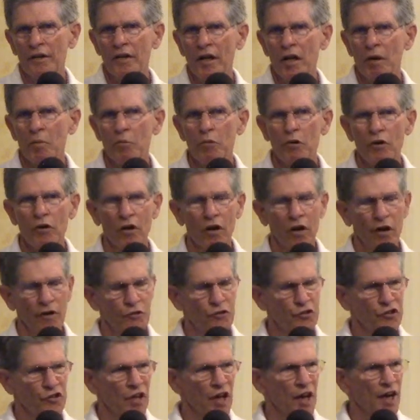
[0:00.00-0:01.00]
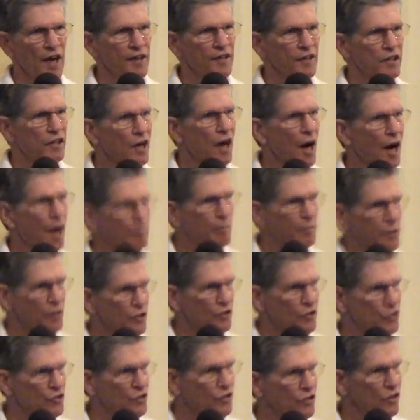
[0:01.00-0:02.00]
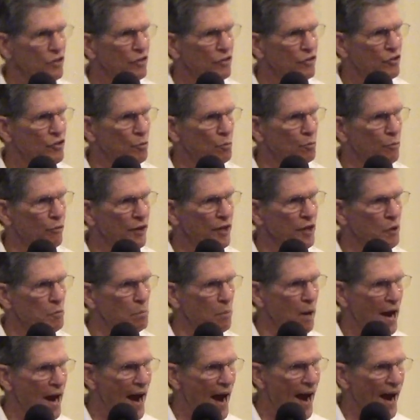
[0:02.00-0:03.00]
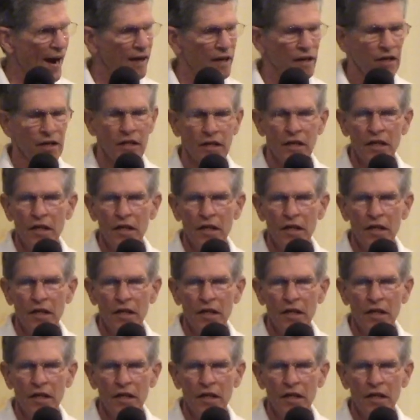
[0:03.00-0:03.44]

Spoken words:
number of signed copies to bring back,